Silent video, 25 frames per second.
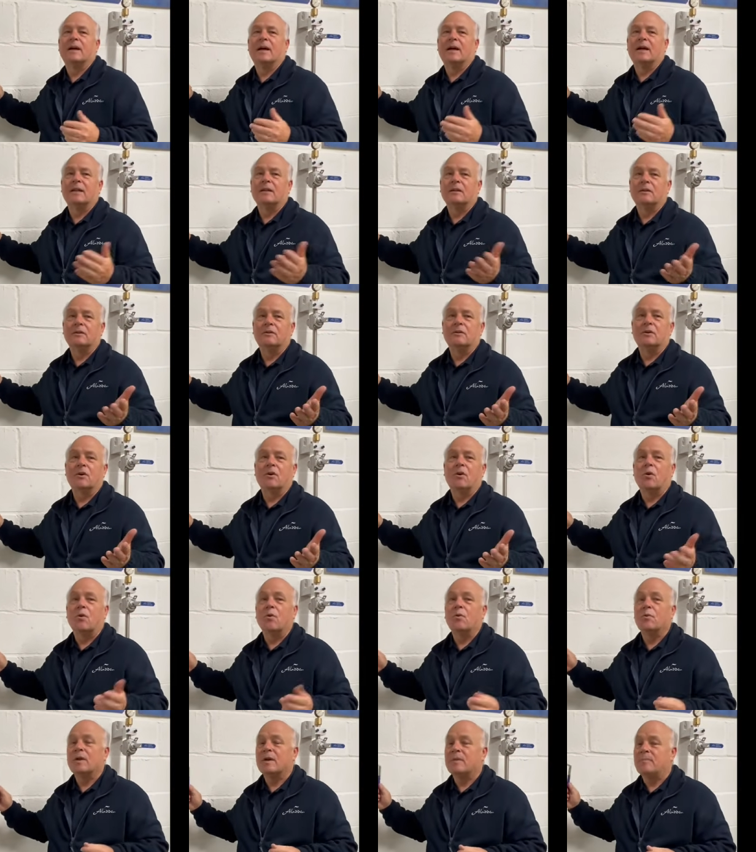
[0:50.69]
and look,
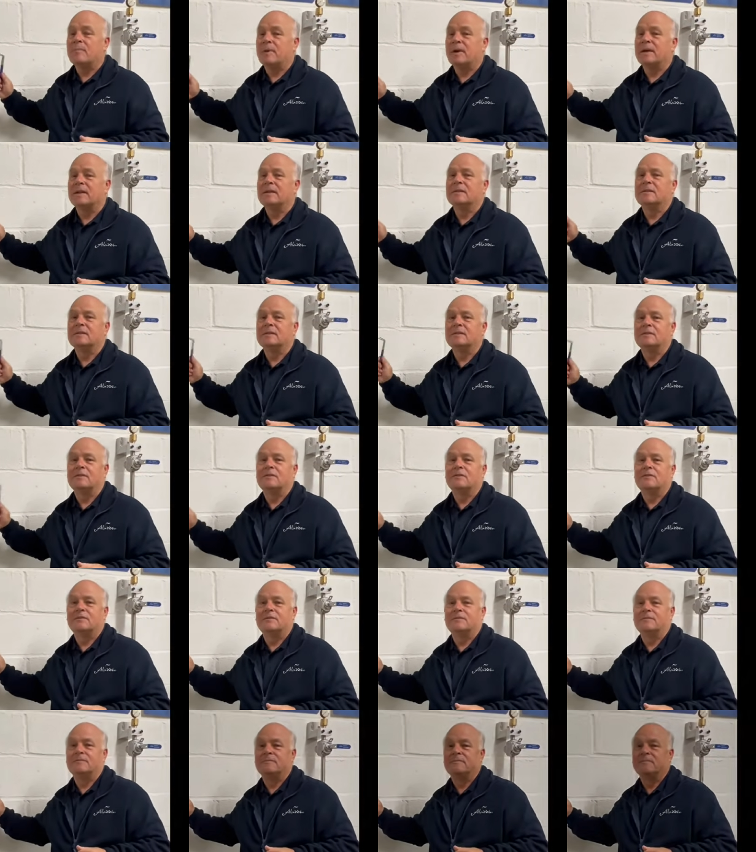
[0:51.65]
all that paint is
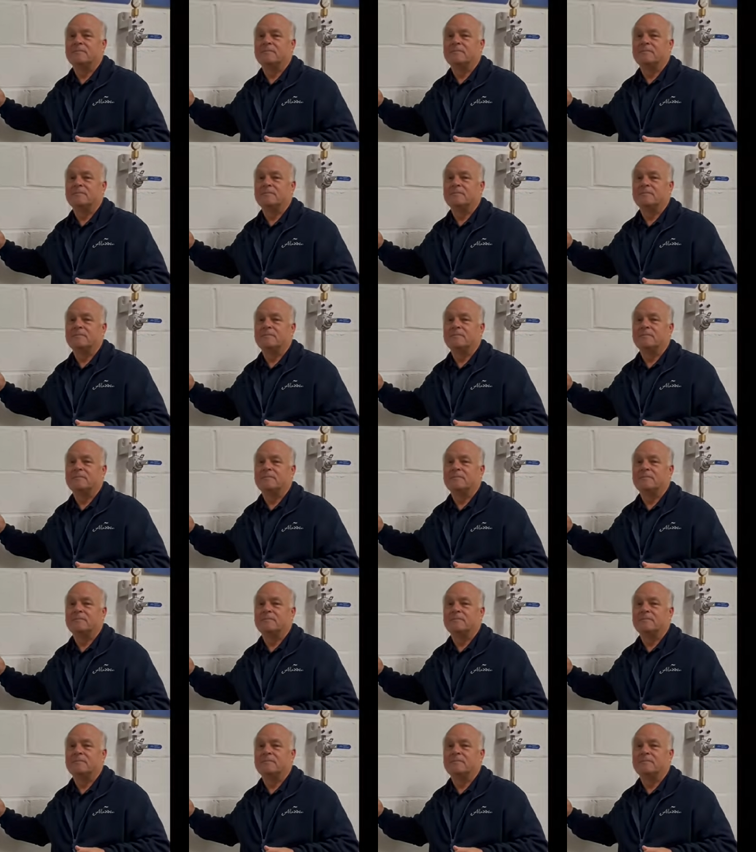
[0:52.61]
gone.